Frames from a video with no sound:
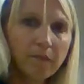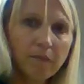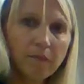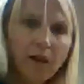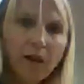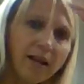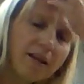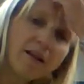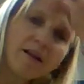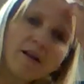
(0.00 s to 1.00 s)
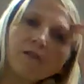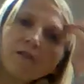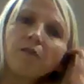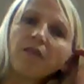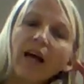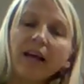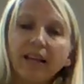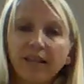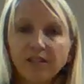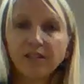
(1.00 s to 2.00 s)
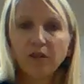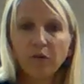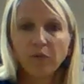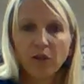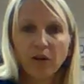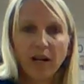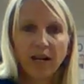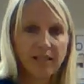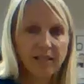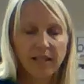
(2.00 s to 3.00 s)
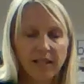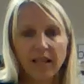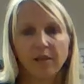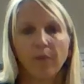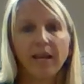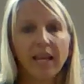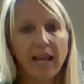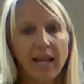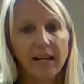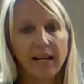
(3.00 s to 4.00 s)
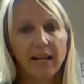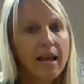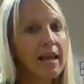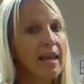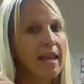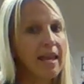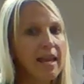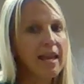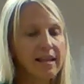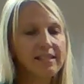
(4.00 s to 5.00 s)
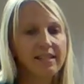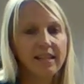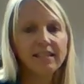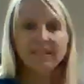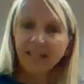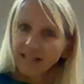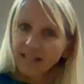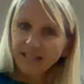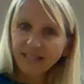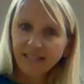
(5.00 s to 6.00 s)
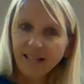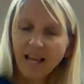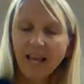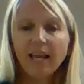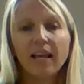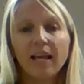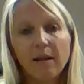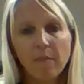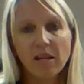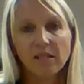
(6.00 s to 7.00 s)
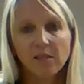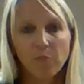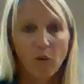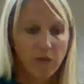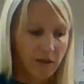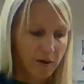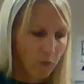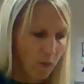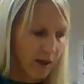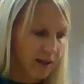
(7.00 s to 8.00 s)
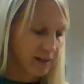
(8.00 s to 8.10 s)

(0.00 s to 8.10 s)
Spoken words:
Okay, so that is our new learning today. So again, ES says is, and it means more than one.